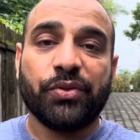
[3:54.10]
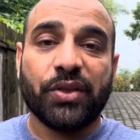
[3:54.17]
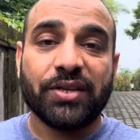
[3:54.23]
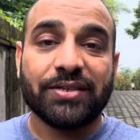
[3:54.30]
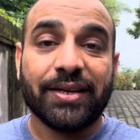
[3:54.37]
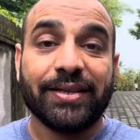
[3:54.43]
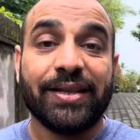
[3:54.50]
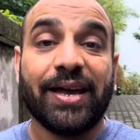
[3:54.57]
things
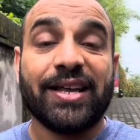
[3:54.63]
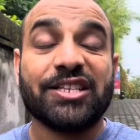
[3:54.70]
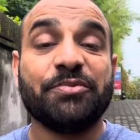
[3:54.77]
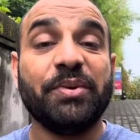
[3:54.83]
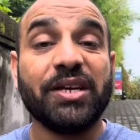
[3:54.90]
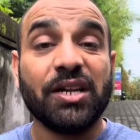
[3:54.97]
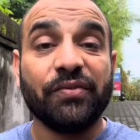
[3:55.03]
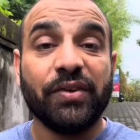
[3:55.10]
like that.
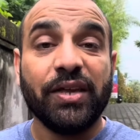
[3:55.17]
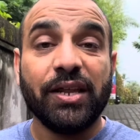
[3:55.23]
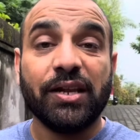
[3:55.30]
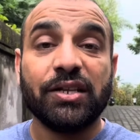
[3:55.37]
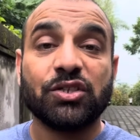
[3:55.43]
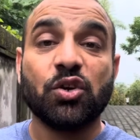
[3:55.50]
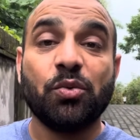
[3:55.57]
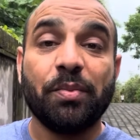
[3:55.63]
Speaking of eating,
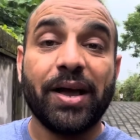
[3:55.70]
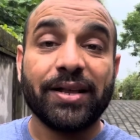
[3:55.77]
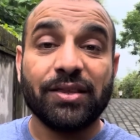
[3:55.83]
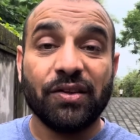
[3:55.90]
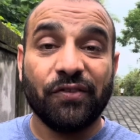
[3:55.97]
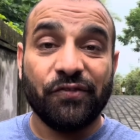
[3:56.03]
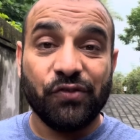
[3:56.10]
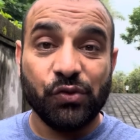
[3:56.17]
let's go back to
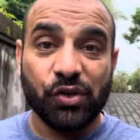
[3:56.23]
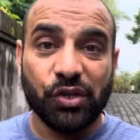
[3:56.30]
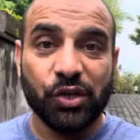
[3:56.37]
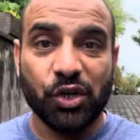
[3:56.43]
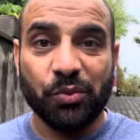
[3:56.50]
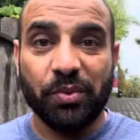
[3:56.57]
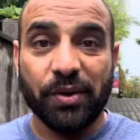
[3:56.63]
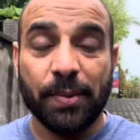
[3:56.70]
the food a
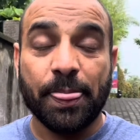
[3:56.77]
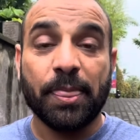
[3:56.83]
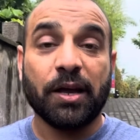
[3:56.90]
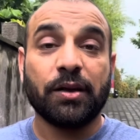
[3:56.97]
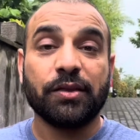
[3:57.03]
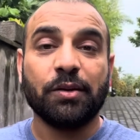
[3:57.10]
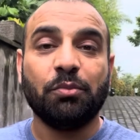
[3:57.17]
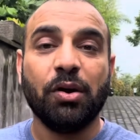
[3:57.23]
little bit.
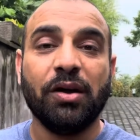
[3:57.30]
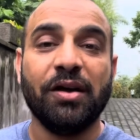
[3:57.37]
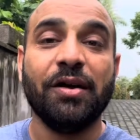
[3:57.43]
The